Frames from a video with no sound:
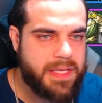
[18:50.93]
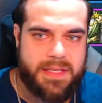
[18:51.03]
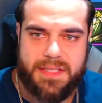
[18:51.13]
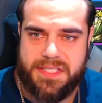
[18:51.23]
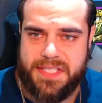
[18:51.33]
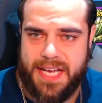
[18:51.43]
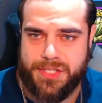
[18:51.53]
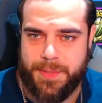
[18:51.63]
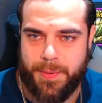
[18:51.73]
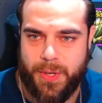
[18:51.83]
This is
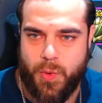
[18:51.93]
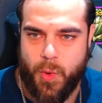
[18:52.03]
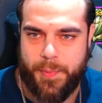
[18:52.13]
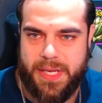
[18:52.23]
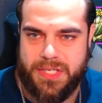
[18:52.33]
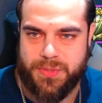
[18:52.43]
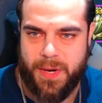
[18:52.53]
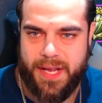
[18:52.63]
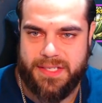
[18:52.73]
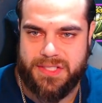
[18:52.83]
actually a pretty cool piece,
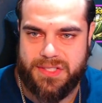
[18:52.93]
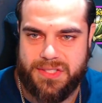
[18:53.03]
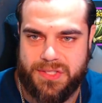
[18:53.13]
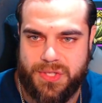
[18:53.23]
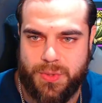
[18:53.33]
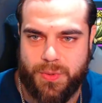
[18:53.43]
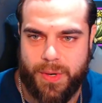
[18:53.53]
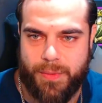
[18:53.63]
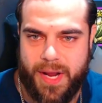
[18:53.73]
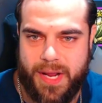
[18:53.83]
right? 2
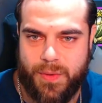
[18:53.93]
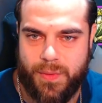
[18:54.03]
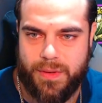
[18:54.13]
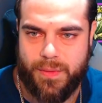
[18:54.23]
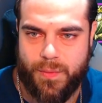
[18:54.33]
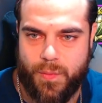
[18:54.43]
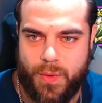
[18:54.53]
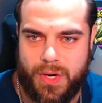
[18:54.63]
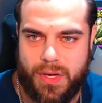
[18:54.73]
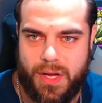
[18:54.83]
crit rate,
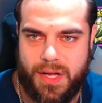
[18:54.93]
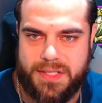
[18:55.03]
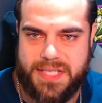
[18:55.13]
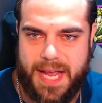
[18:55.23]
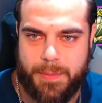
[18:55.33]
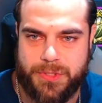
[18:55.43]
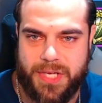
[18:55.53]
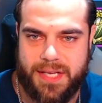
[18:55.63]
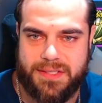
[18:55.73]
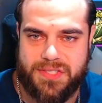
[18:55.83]
1 attack
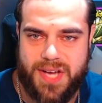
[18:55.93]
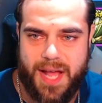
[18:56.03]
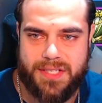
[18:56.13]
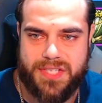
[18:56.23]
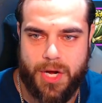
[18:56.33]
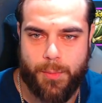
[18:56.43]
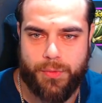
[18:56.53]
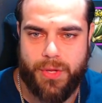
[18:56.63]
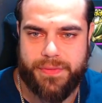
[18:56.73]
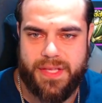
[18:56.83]
percent. It's not terrible.
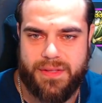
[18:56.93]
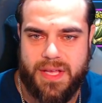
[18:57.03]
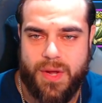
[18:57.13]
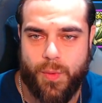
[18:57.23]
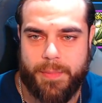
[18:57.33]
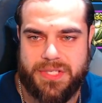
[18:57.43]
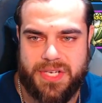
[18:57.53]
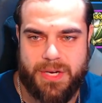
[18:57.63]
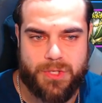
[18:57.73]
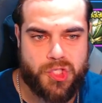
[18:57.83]
The only thing we're missing
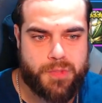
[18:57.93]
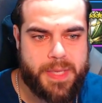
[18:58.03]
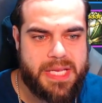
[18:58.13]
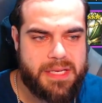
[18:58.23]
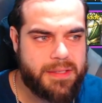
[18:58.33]
here is speed.